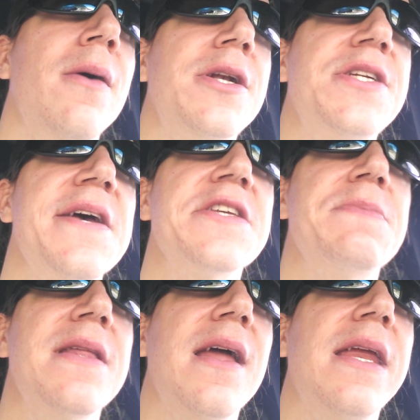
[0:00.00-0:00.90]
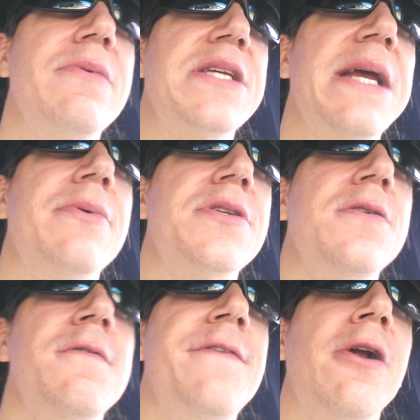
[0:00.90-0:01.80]
which tells me that he was able
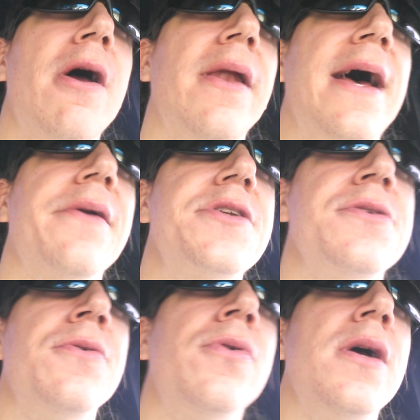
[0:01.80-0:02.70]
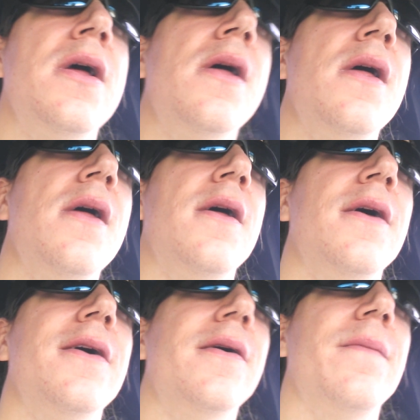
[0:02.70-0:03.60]
to figure out how to
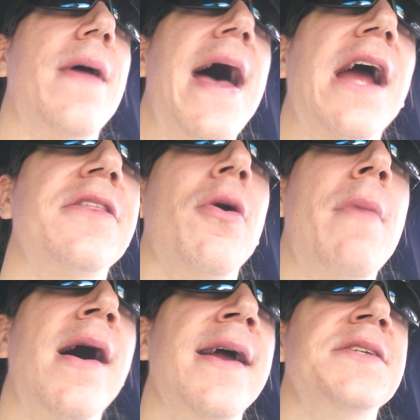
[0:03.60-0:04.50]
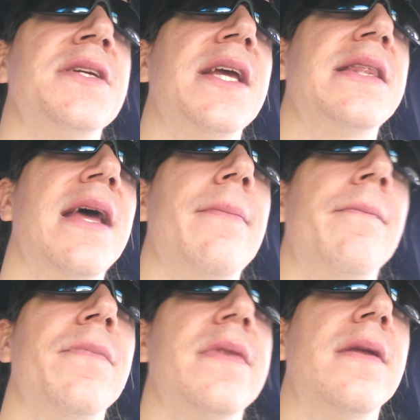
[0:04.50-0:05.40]
hack their minds and get them.